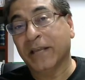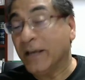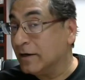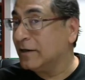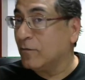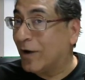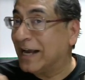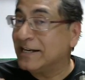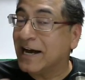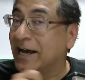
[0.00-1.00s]
He heard
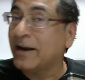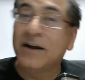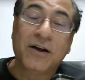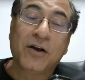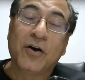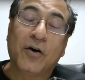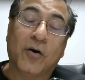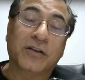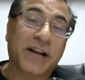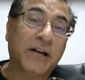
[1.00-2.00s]
Wayne Dyer
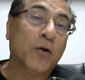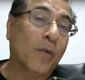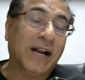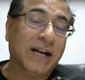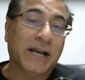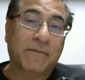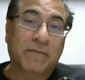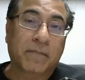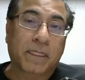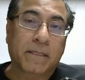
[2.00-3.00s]
on the radio one day.
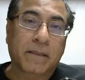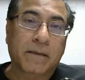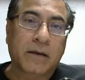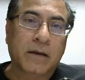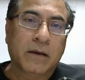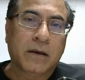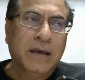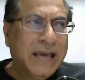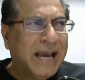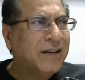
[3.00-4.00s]

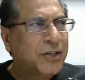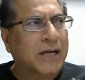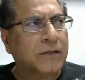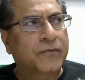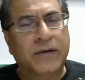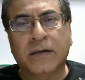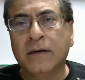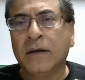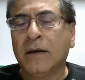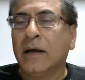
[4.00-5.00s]
"He had just
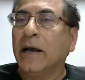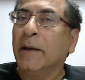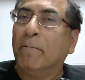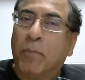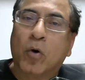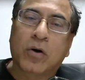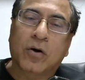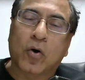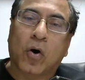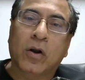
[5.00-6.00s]
written a
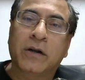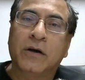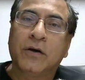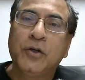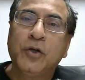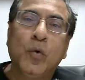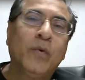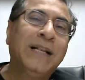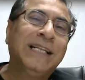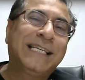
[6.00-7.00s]
book called You
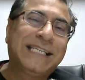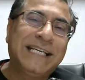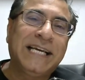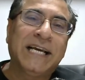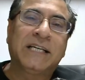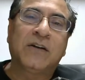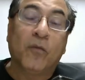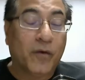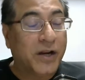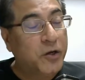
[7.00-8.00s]
Will See It
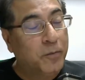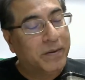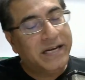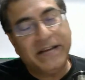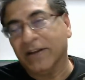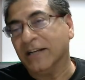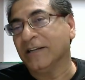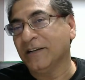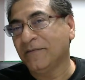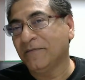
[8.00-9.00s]
When You Believe
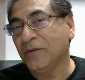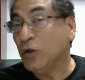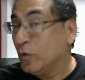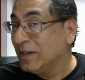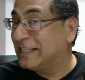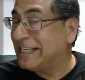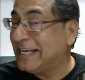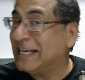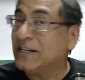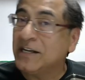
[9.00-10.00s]
It. You Will
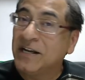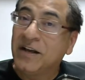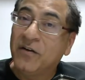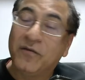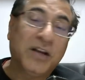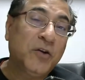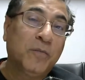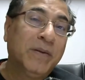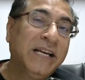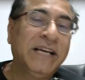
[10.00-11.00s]
See It When You
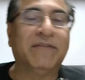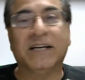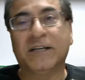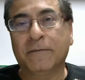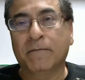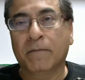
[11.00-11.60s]
Believe It.